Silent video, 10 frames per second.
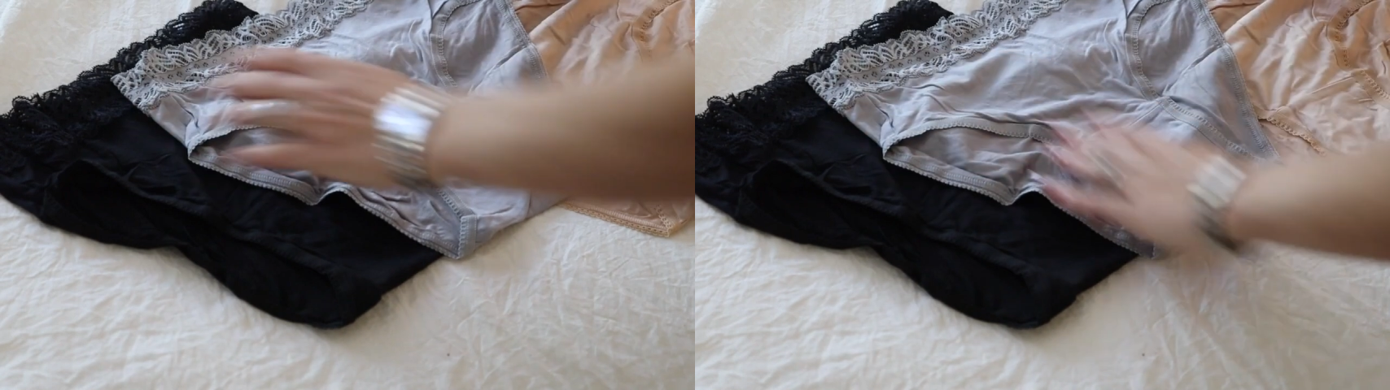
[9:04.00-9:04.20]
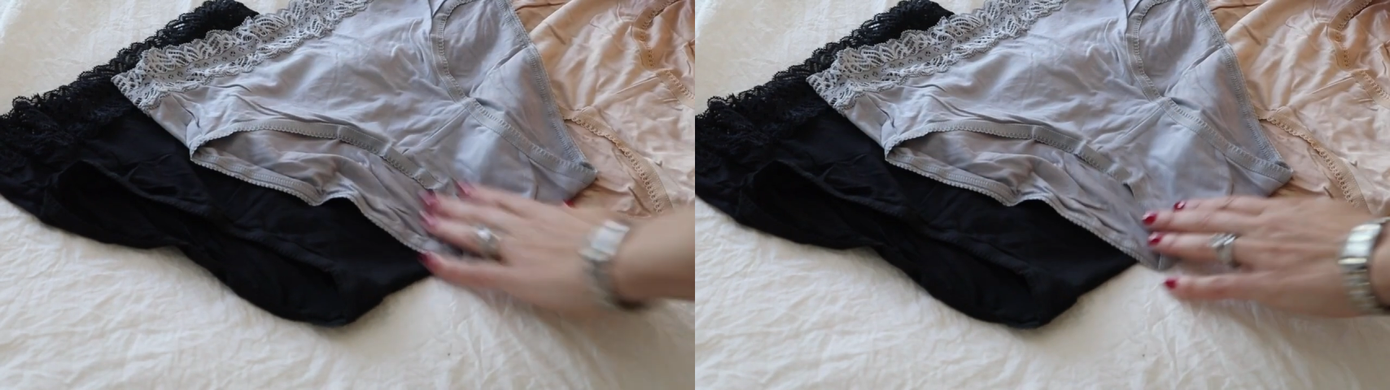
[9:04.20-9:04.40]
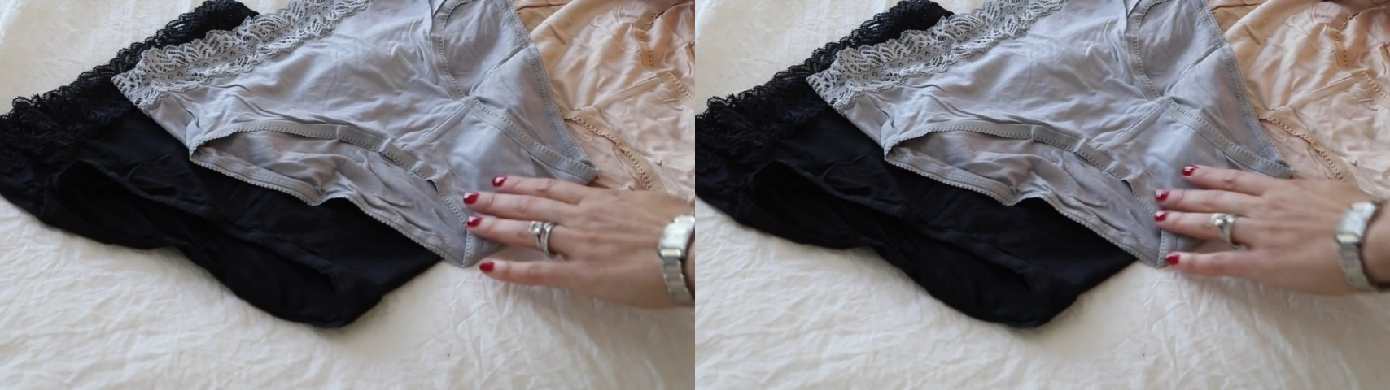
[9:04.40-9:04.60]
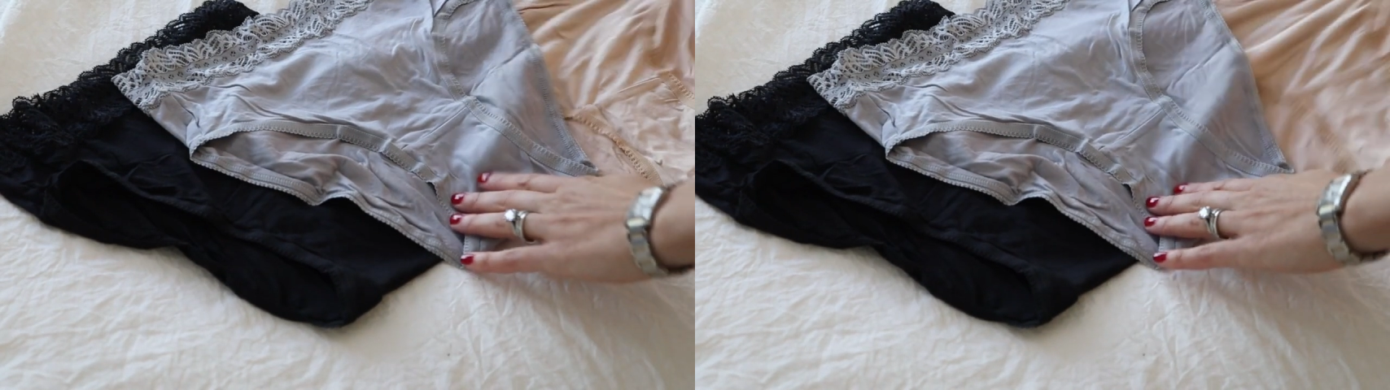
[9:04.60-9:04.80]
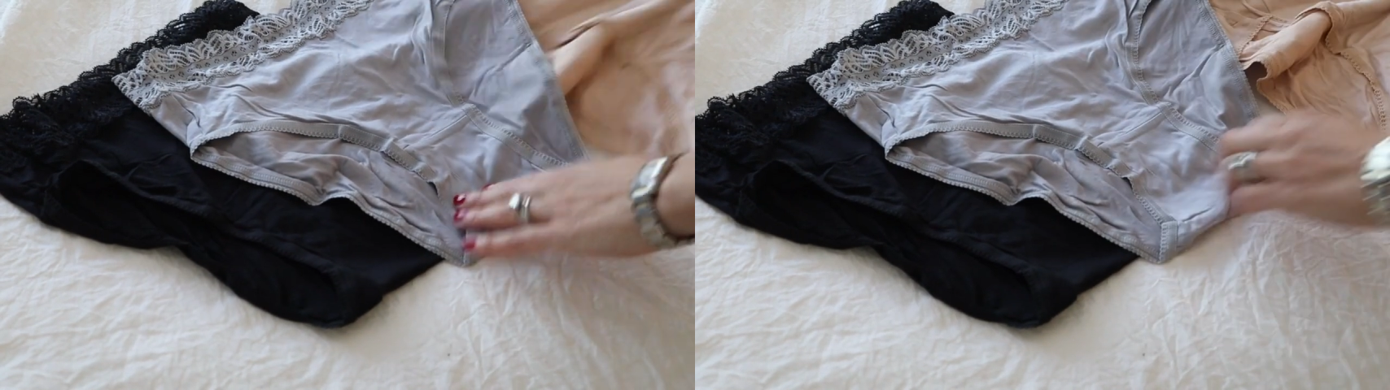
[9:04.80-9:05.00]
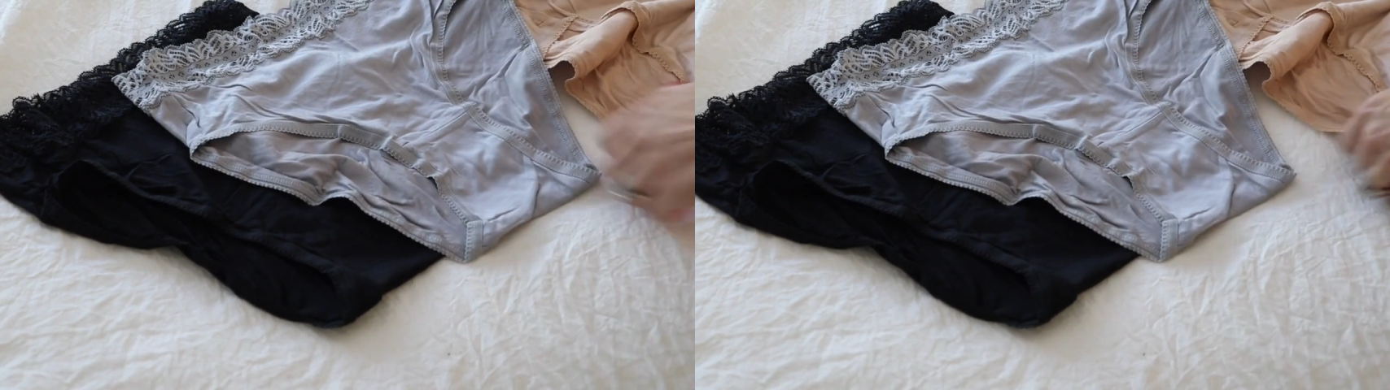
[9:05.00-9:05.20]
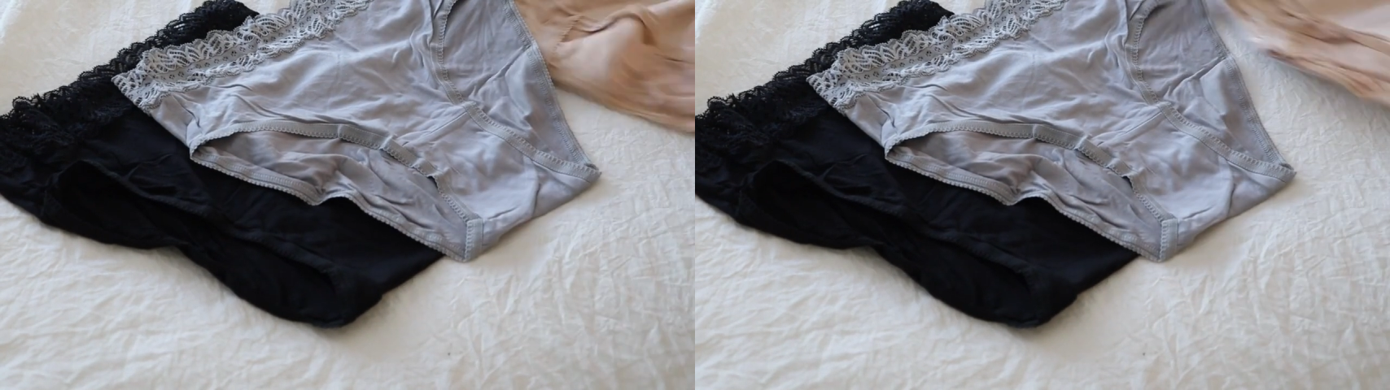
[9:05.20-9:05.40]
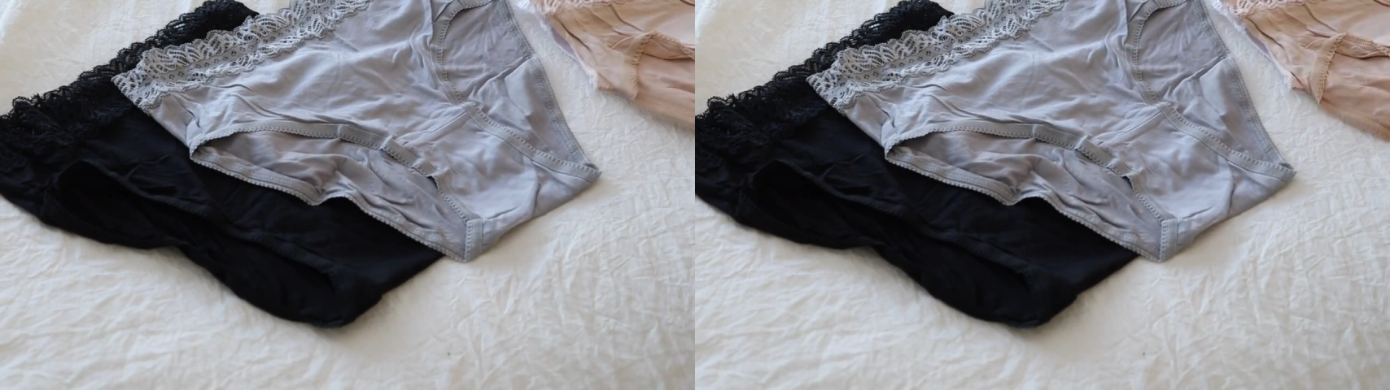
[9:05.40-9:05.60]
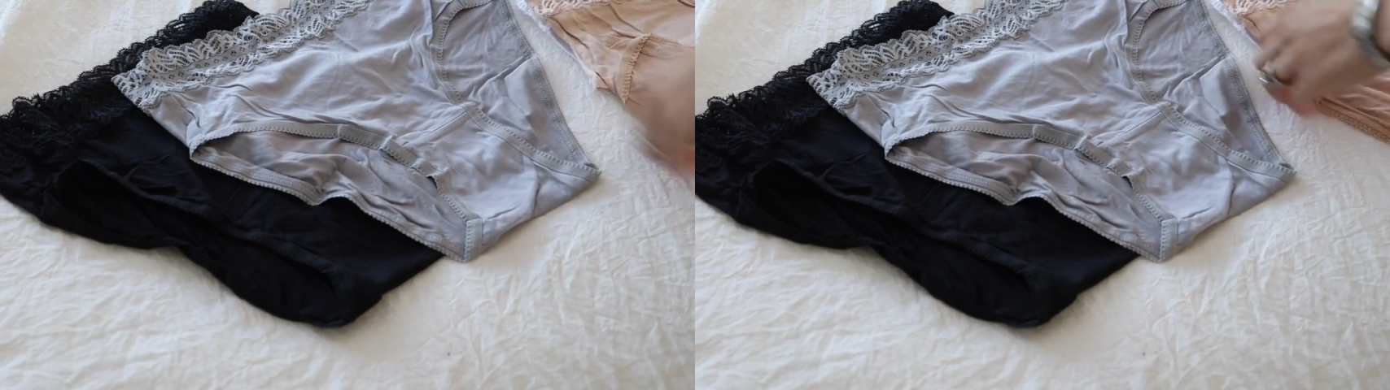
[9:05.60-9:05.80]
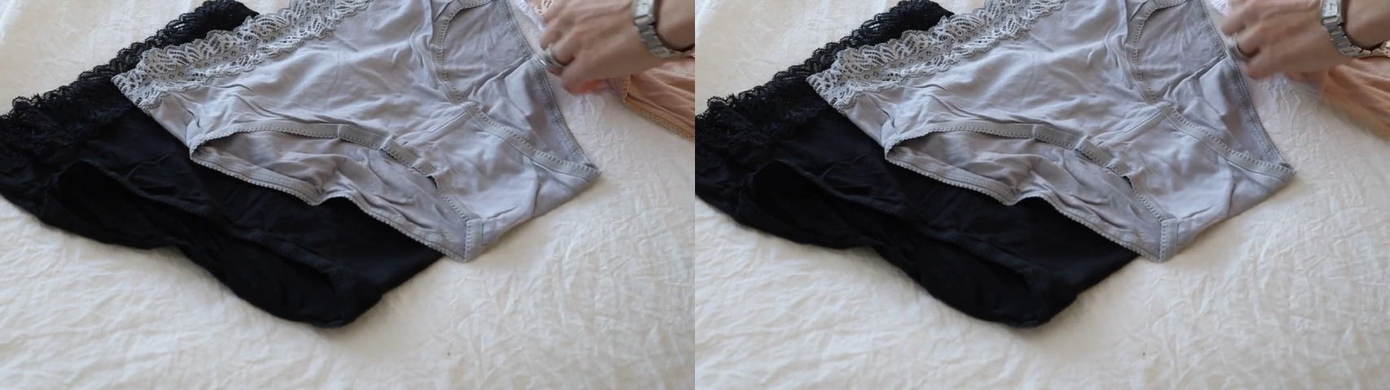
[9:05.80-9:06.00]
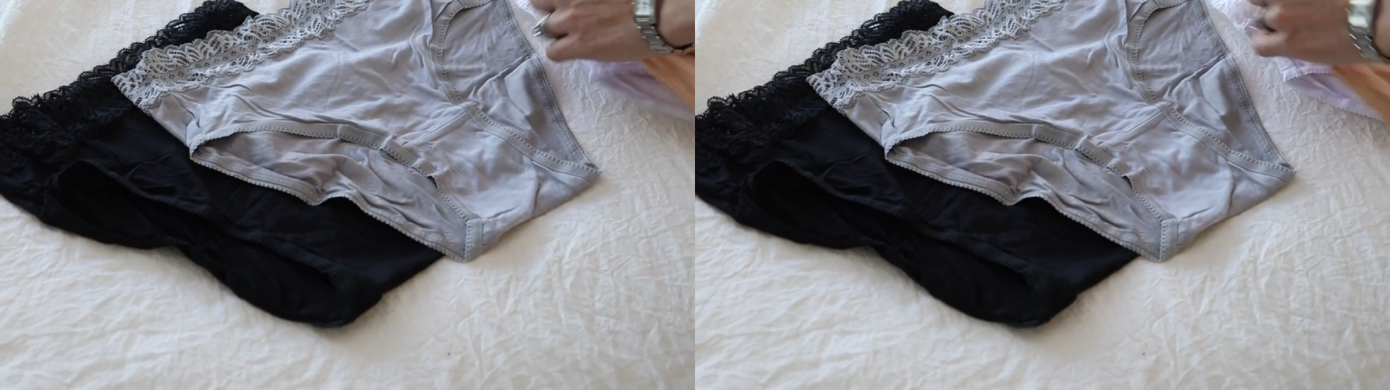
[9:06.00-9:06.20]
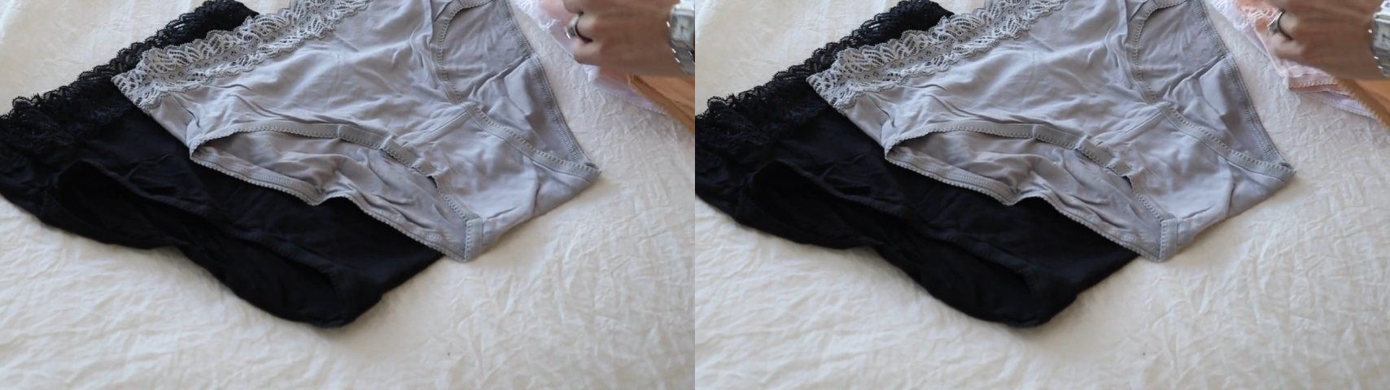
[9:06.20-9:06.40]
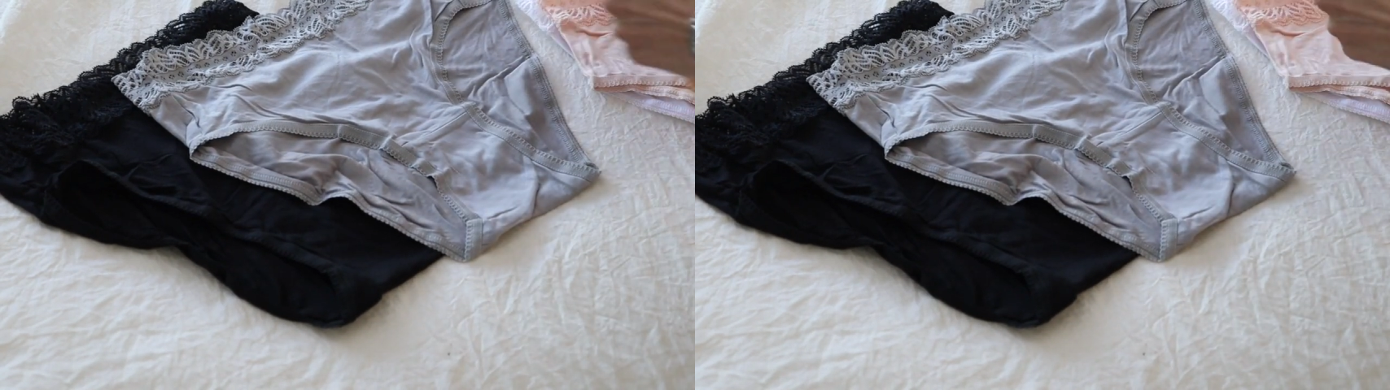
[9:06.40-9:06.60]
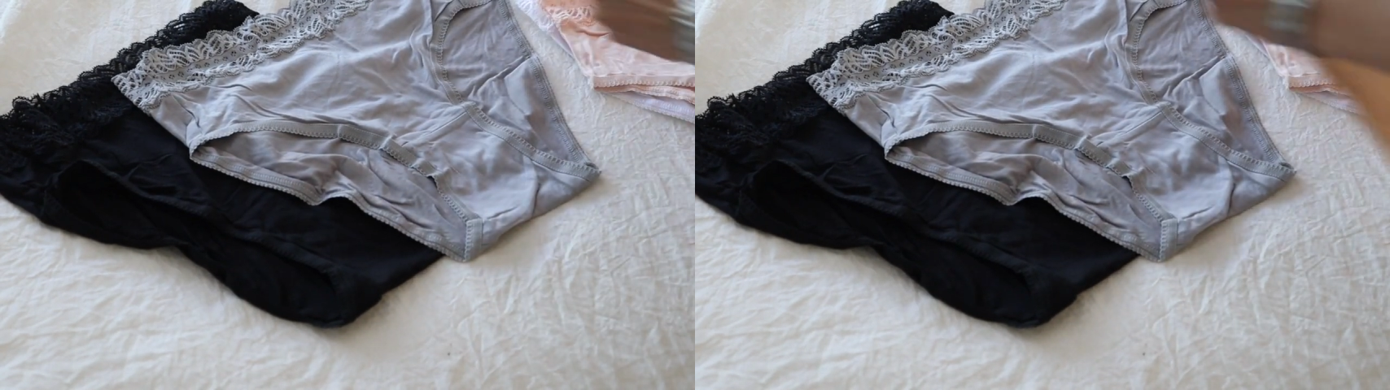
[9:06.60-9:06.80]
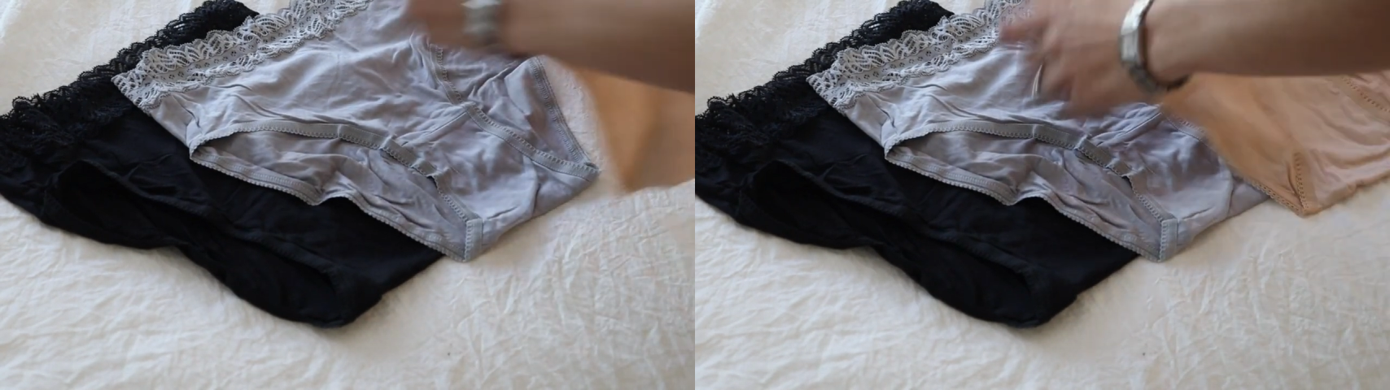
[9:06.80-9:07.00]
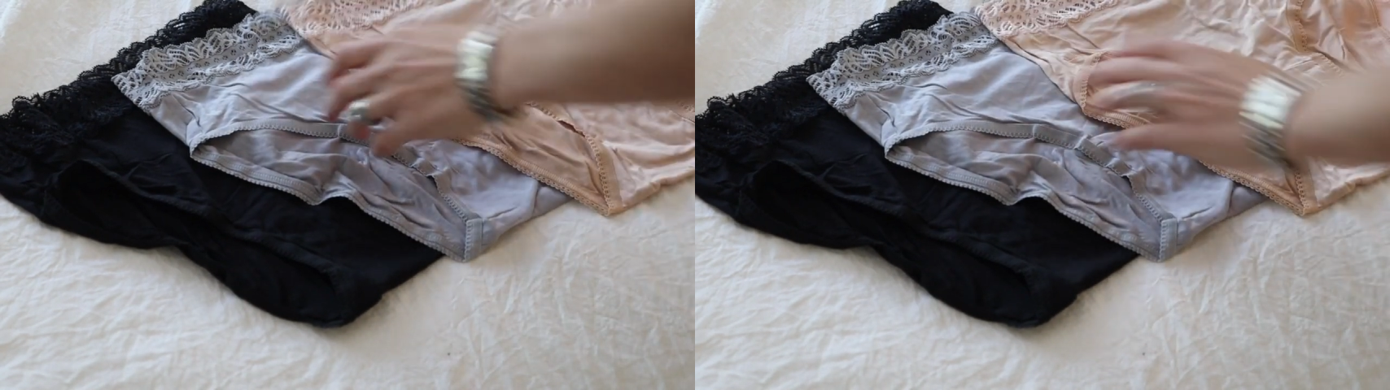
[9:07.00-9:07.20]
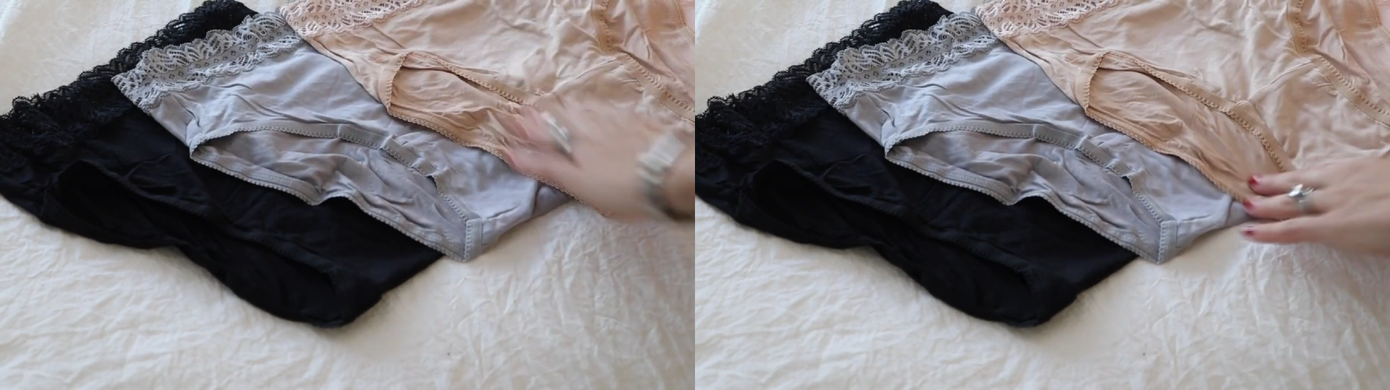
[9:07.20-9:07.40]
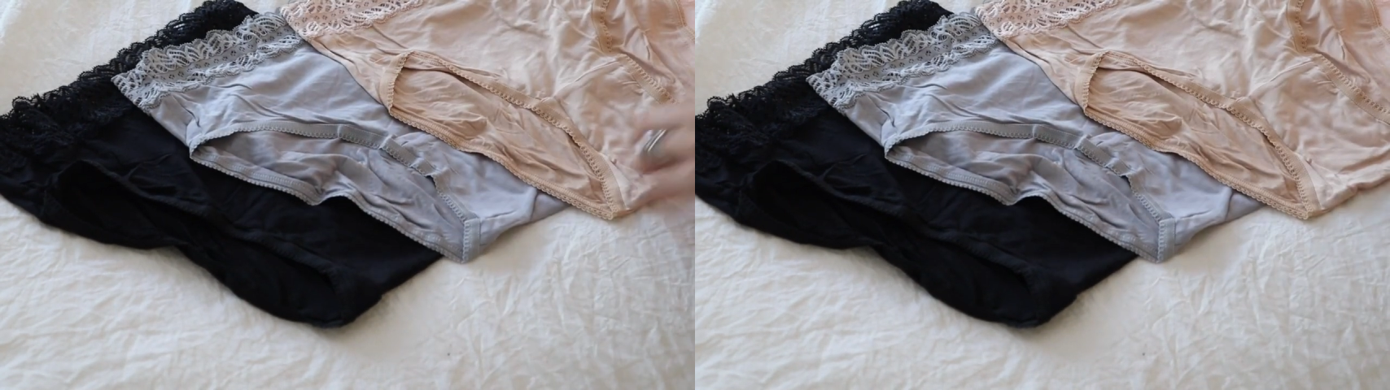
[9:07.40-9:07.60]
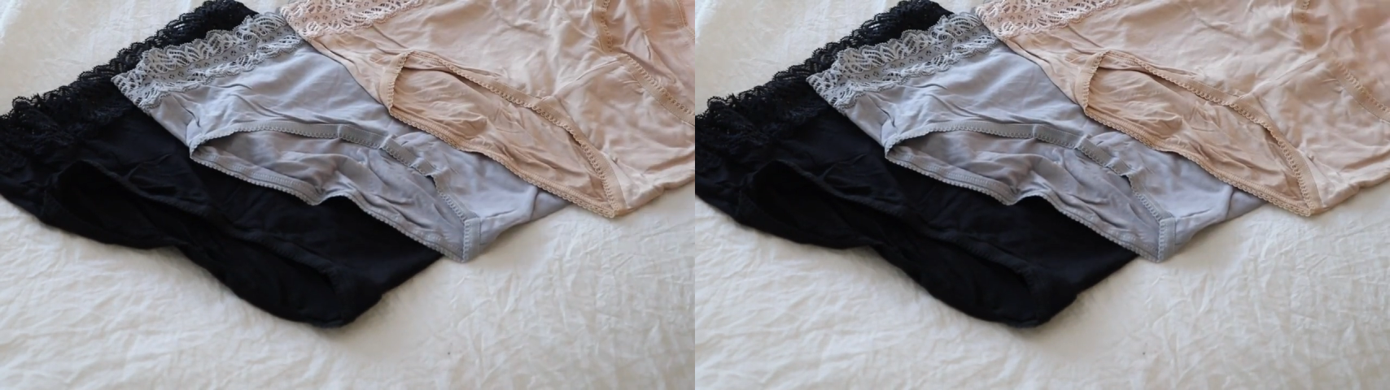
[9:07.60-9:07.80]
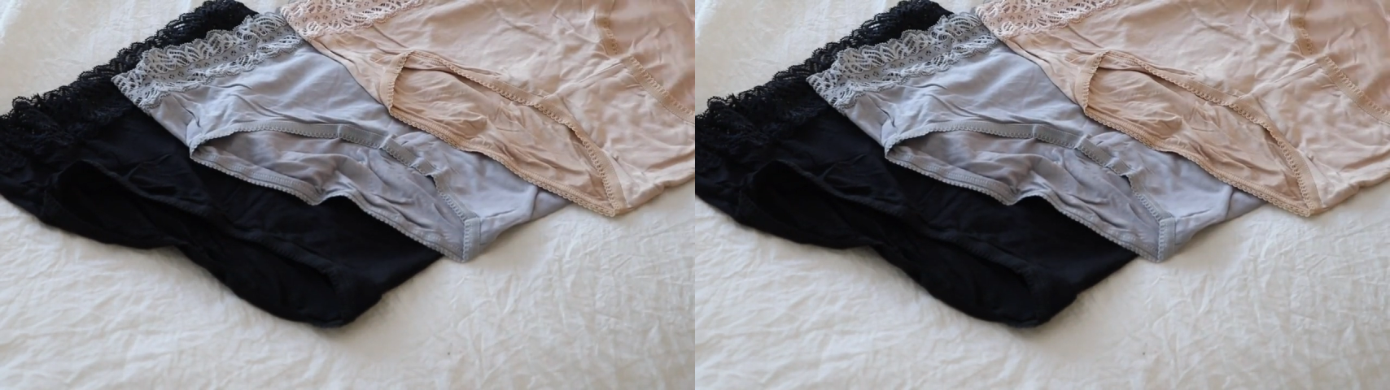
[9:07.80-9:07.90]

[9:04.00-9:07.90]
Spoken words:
(no speaker visible)